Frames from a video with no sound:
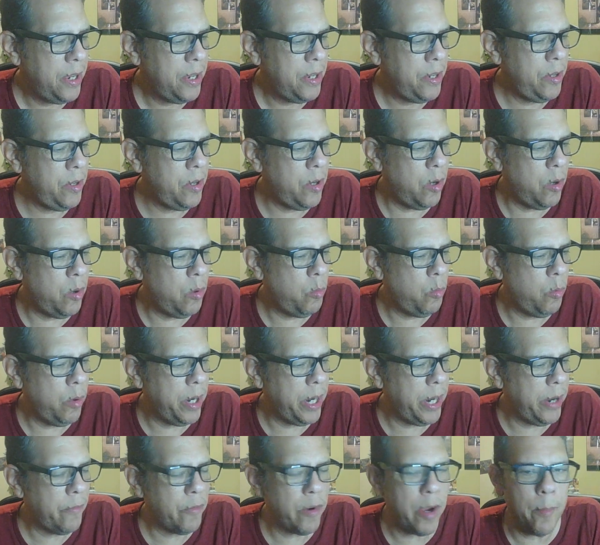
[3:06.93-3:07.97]

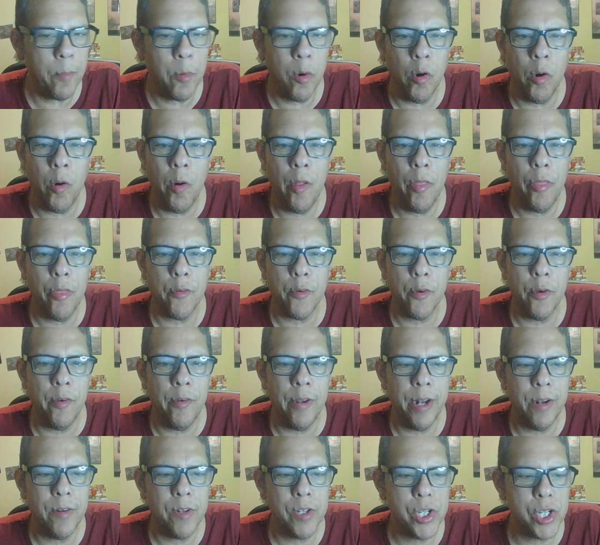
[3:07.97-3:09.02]
whatever I'm going through.
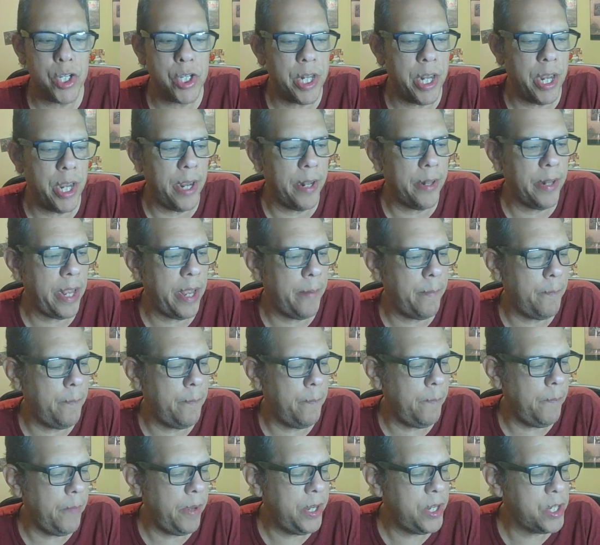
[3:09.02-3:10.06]
And it just that
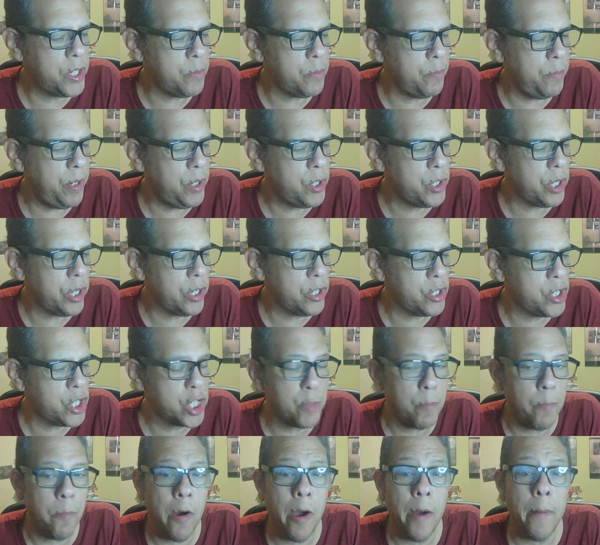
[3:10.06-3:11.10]
his music
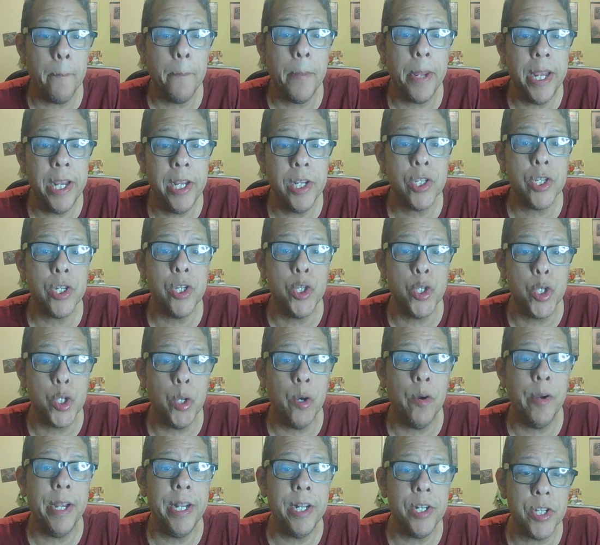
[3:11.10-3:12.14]
just brought peace and
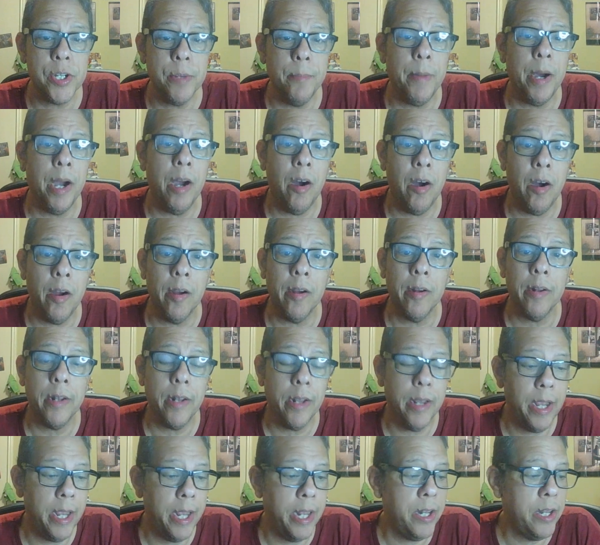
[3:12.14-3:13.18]
joy into my
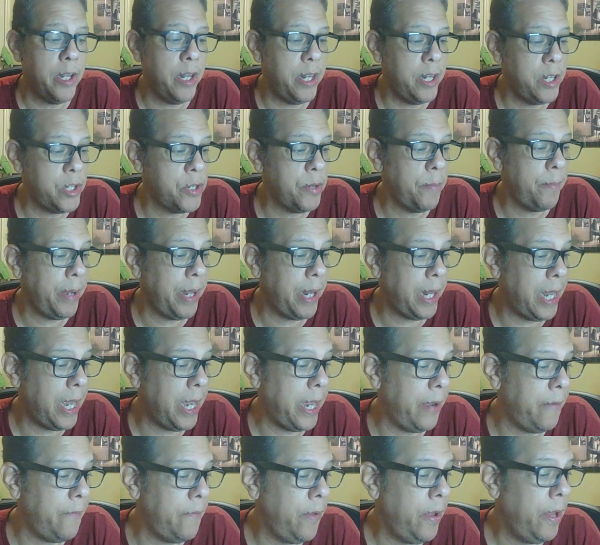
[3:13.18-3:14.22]
heart and into my
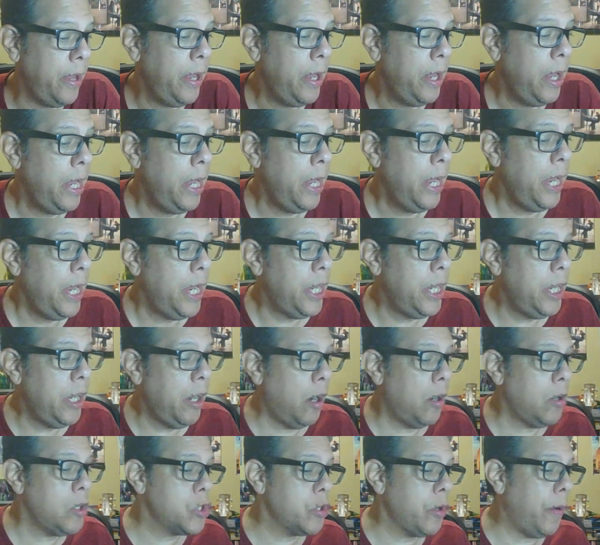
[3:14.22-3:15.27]
life. He
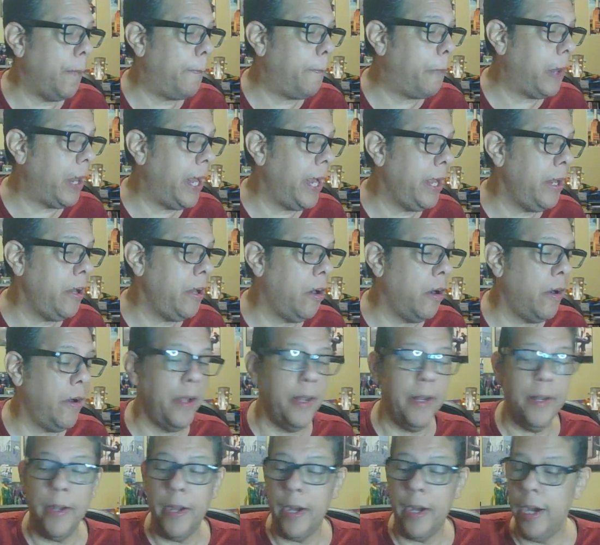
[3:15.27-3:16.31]
also played
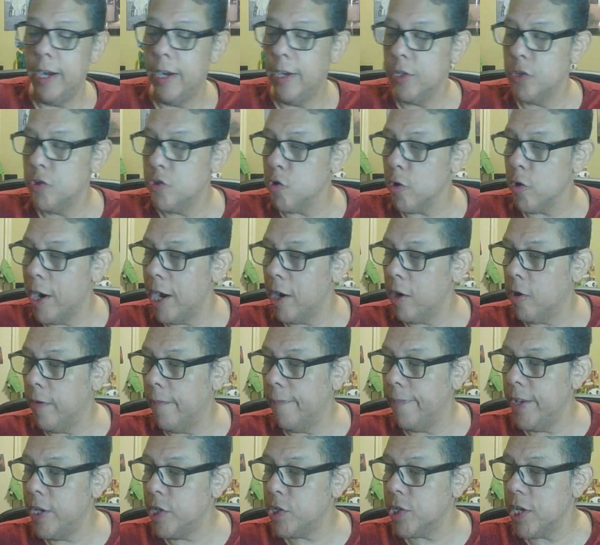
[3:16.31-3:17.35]
on a track
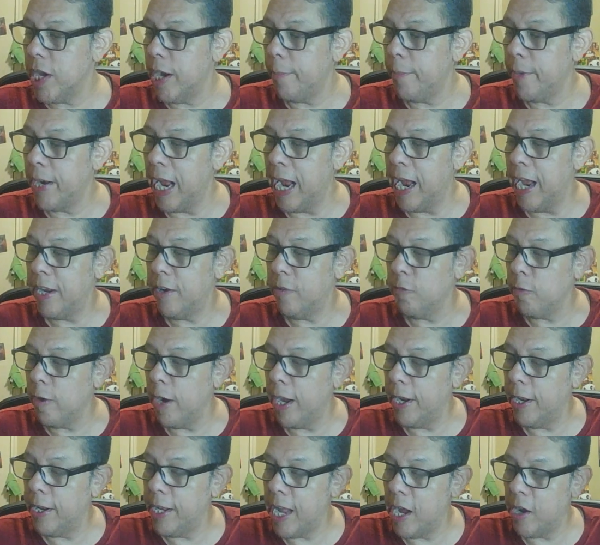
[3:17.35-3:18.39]
on this album. I had to
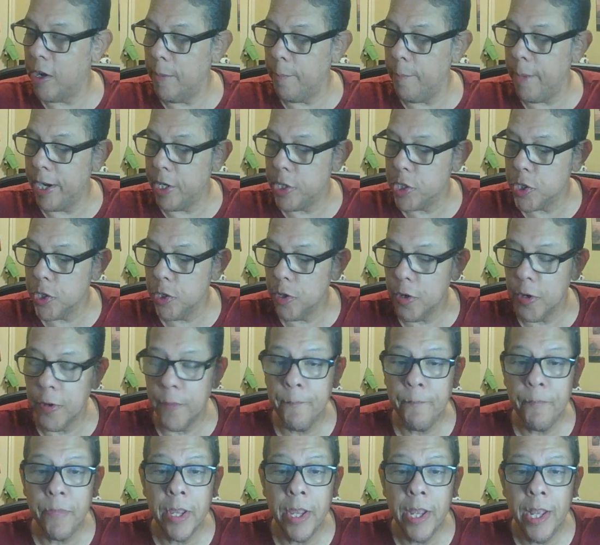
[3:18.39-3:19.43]
write it down and make
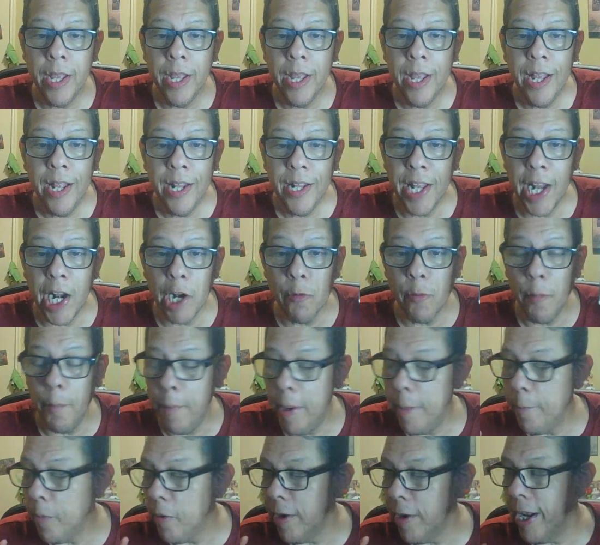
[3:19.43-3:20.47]
sure that I
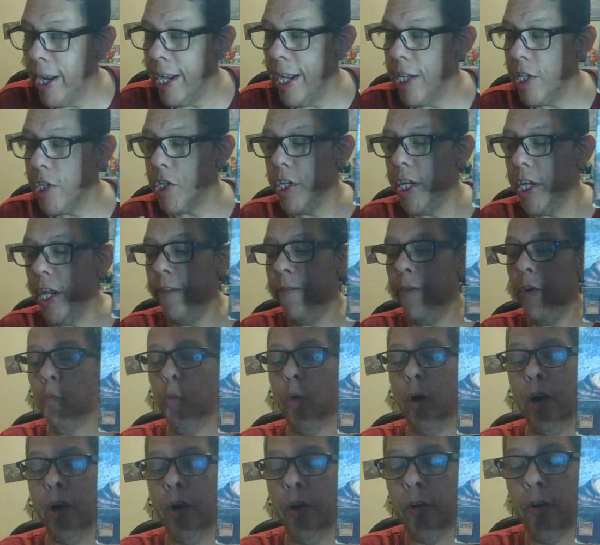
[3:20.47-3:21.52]
remembered it. It's Stevie
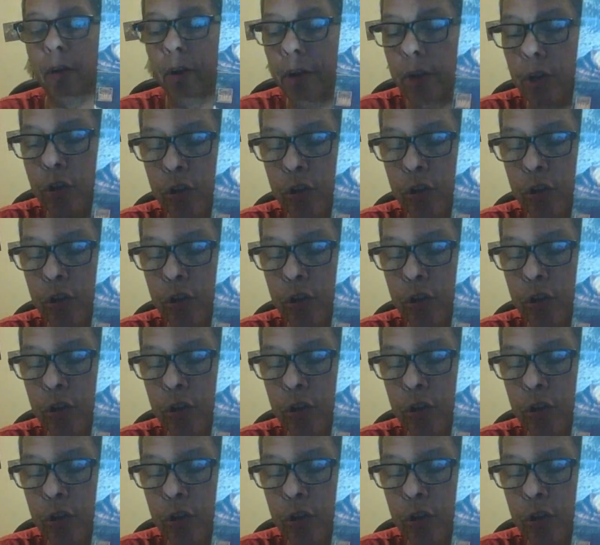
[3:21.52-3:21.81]
Wonder, and